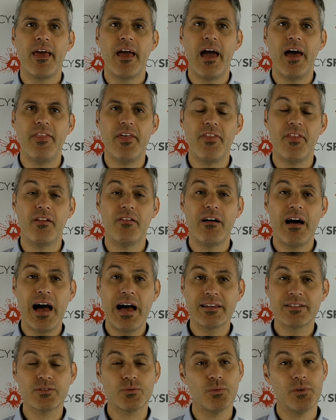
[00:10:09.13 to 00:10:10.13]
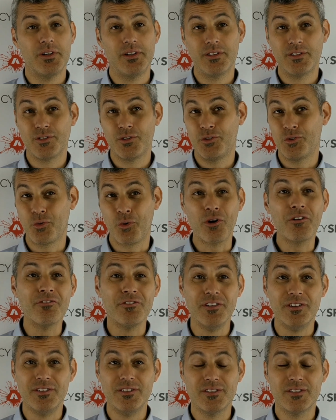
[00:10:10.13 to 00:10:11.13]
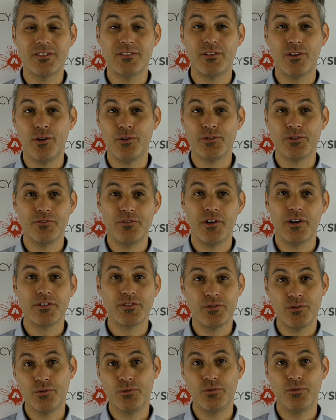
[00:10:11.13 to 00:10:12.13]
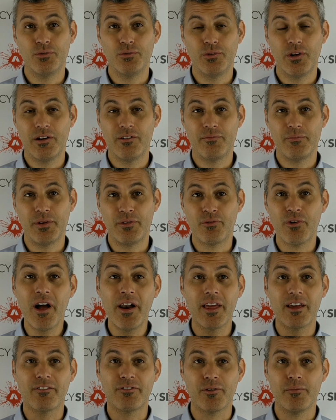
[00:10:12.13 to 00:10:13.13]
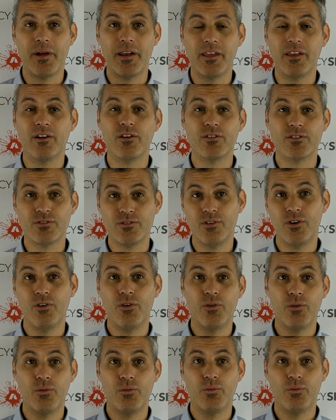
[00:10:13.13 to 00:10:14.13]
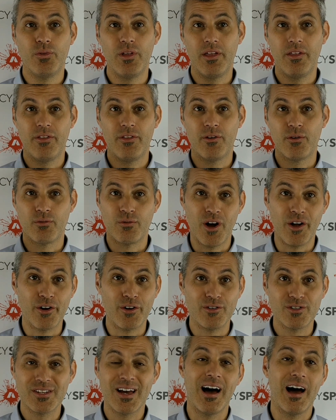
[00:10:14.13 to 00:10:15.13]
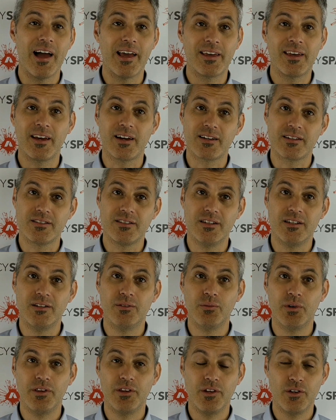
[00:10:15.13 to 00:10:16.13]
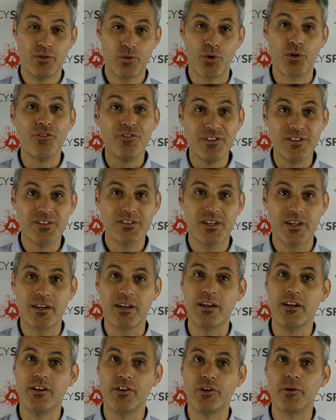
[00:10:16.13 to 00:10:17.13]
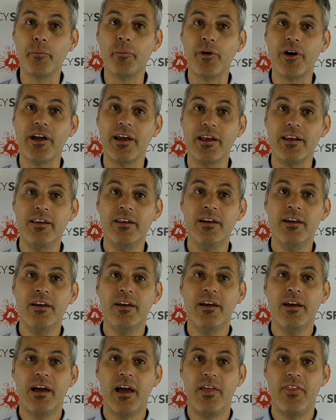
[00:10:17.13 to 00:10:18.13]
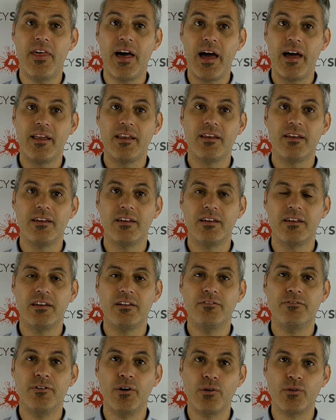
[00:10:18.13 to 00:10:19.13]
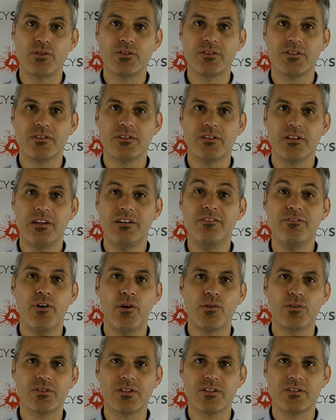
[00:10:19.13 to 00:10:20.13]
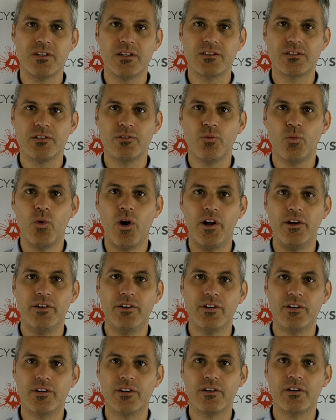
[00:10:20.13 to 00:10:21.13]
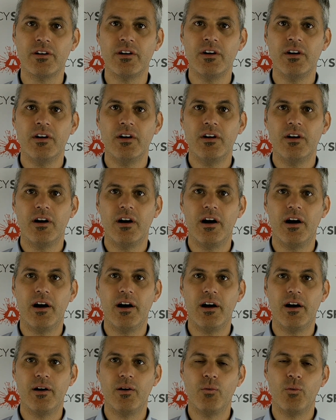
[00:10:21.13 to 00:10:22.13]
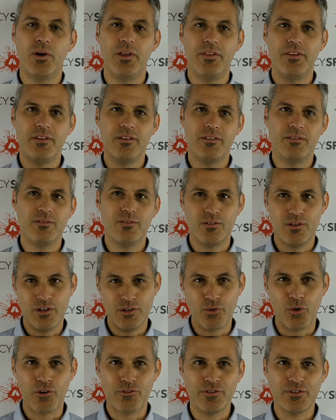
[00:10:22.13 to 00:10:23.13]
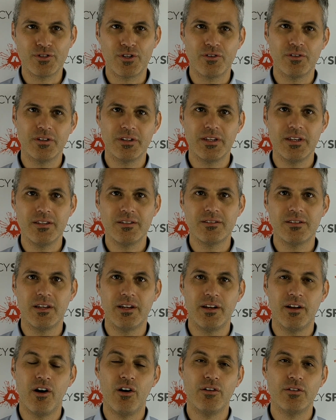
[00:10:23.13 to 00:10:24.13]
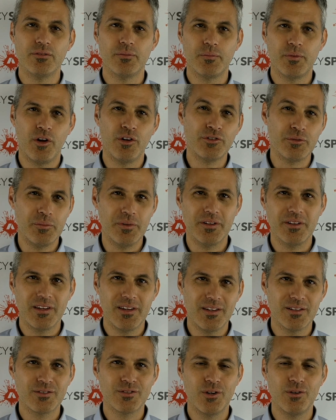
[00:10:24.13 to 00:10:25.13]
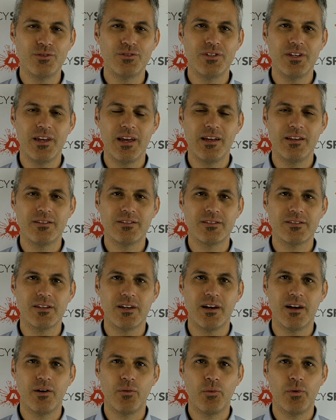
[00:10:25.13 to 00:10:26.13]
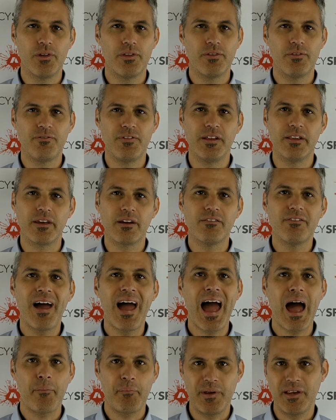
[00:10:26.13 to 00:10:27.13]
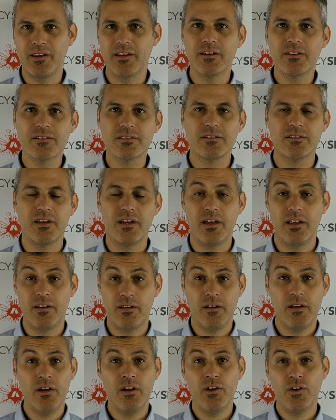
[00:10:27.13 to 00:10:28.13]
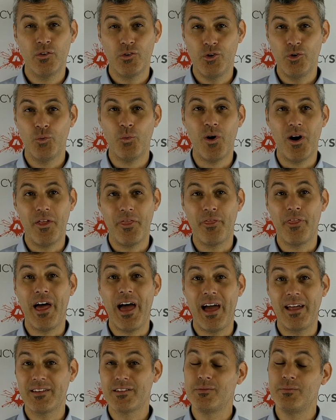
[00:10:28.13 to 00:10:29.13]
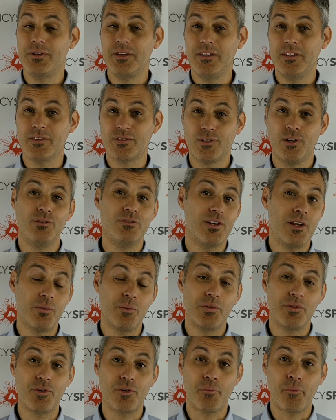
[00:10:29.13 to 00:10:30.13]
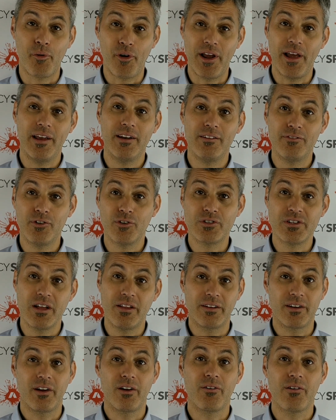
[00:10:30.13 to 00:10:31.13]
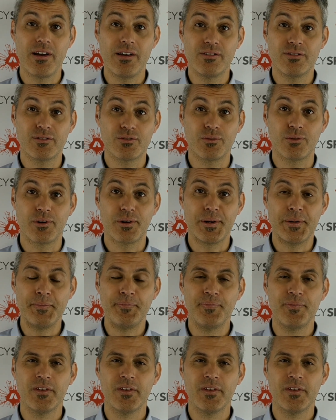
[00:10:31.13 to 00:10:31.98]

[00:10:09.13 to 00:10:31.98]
And then the last one is endorphins. Those of us who have been running for many years know that the runner's high kicks in when the endorphins kick in your brain. And that invokes a sense of wonder when the endorphins are released, and it ultimately associates with the feeling of happiness. And you want that to be associated with your brand if you're telling a great story.